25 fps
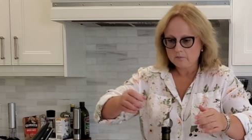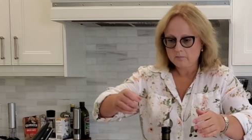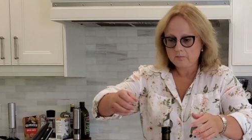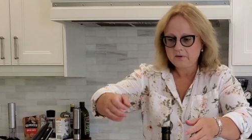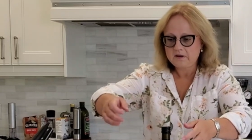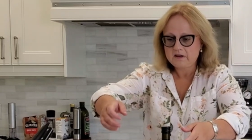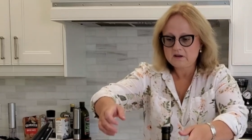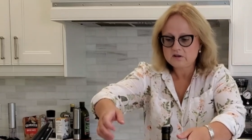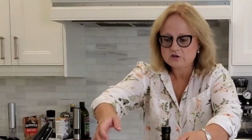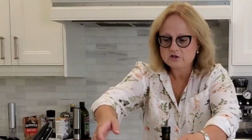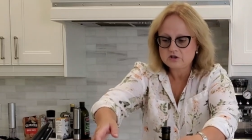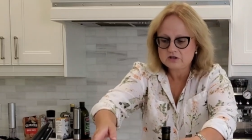
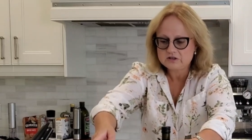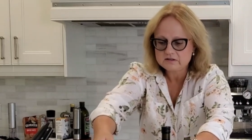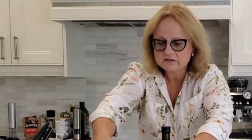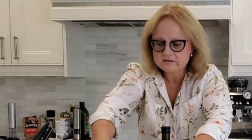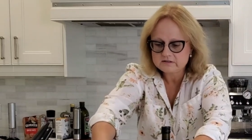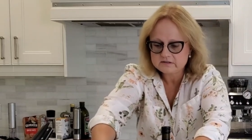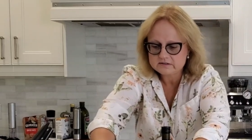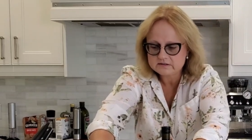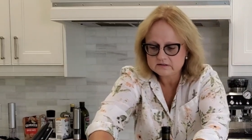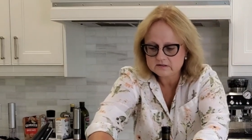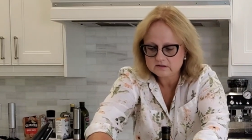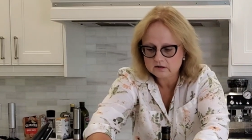
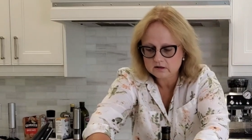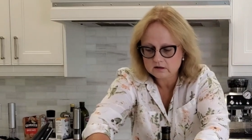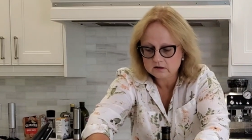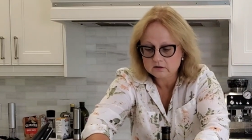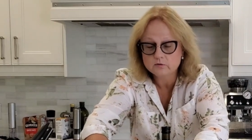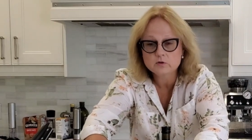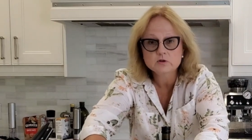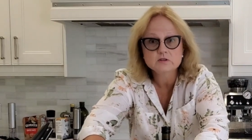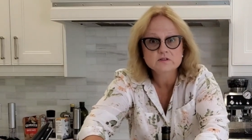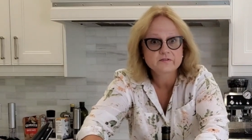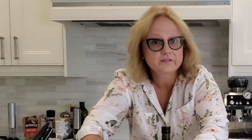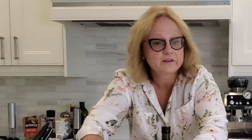Peaches, it
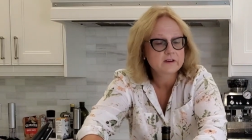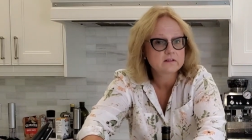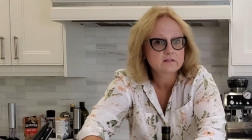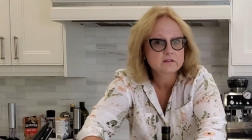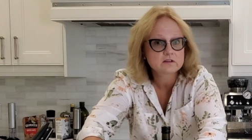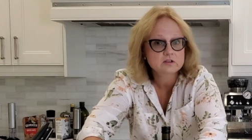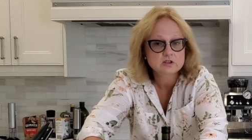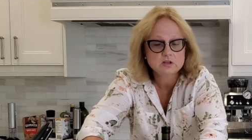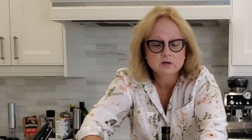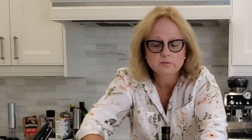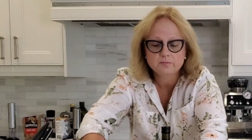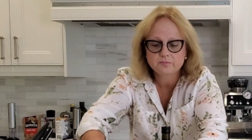was
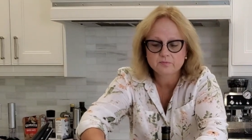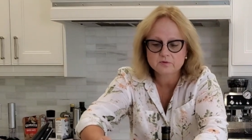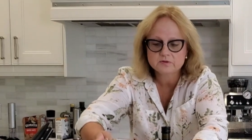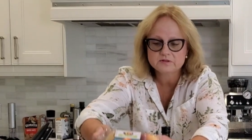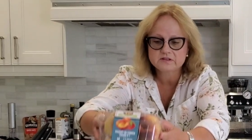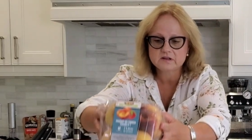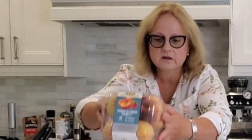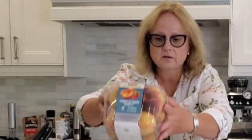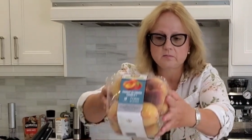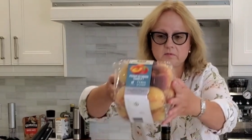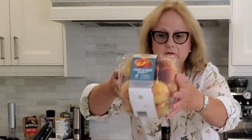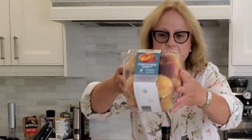very cheap for
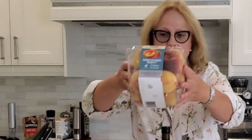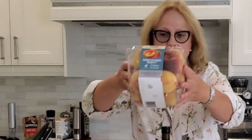some